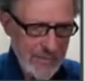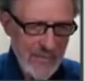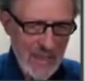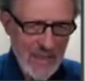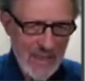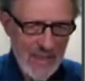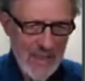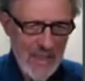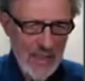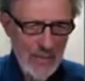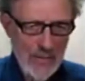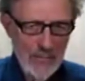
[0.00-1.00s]
And then
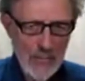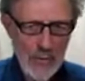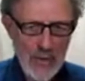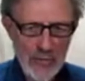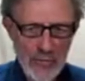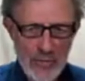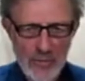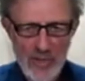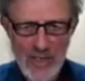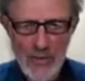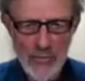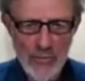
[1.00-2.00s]
here I'm doing some
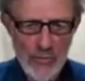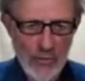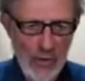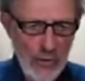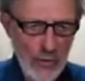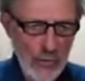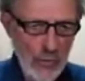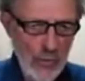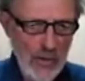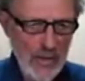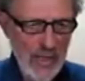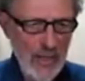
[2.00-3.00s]
things to show you
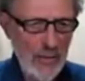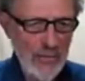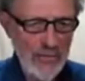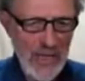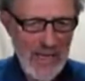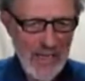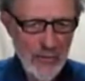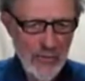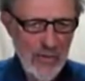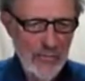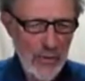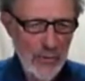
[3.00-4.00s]
what the effects
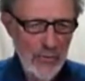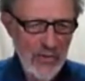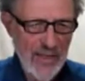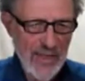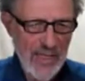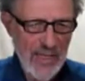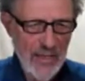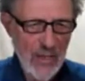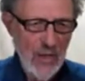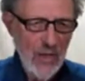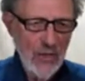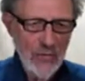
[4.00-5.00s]
of using that.
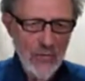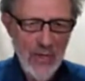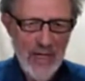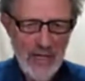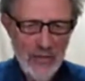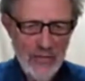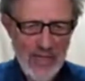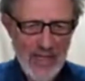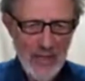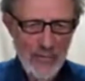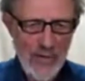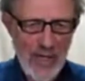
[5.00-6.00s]
So here's
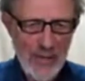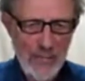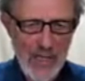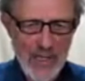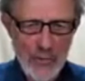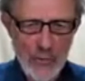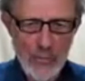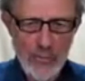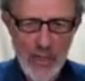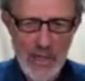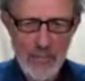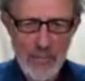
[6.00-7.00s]
that divide by 2
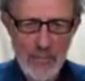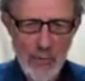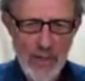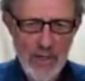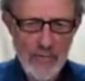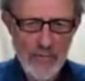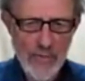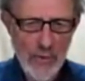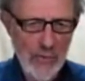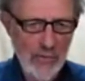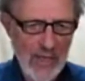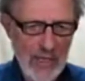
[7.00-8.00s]
problem, where at
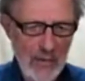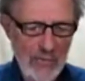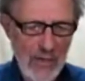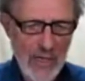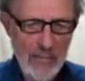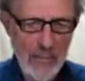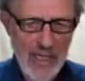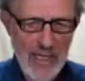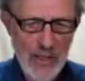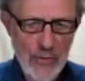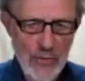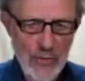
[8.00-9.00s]
first I divide by
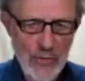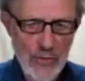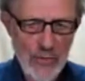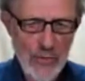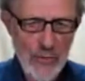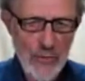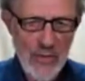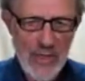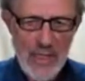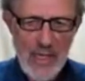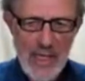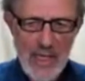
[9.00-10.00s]
integer 2,
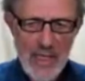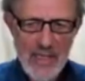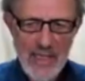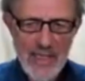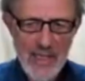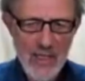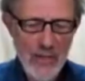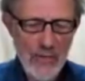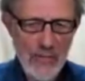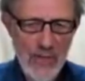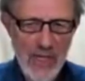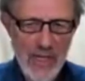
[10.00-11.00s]
and then I'll
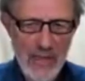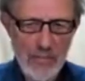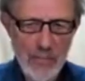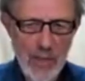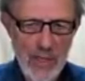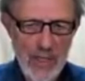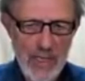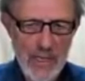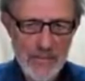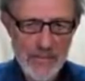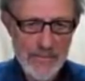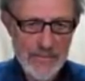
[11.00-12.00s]
divide by
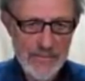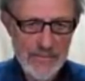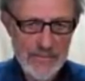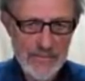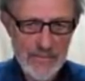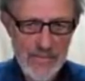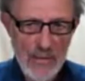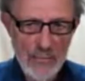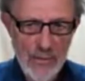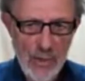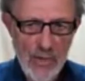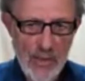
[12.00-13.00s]

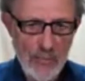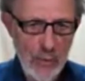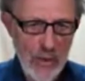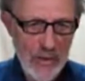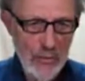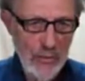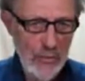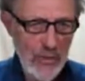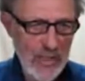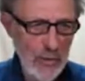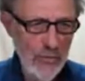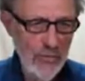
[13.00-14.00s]
floating point 2,
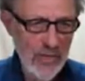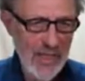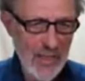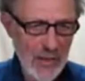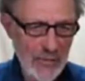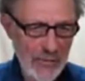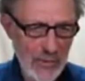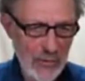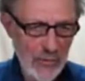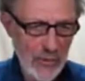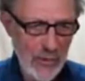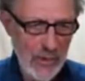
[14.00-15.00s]
and you'll see a difference
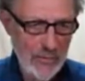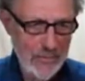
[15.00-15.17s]
show up.